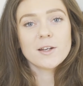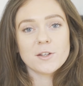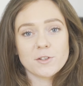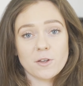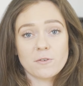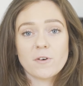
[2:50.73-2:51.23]

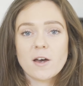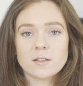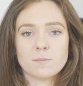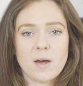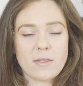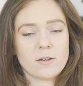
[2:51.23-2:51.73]
So the
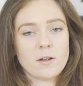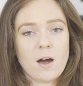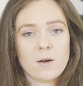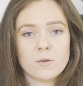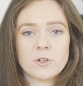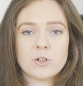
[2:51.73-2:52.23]
first method
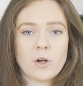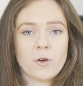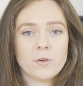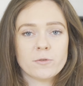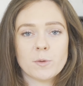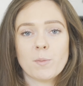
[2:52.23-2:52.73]
I was
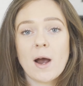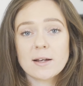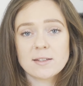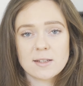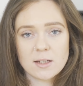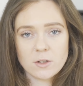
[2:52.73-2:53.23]
shown for
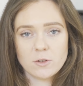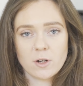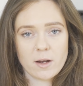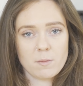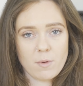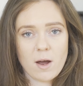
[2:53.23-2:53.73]
practicing
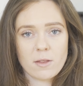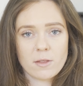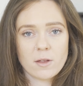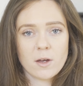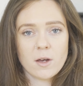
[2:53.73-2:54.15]
Ujjayi breath,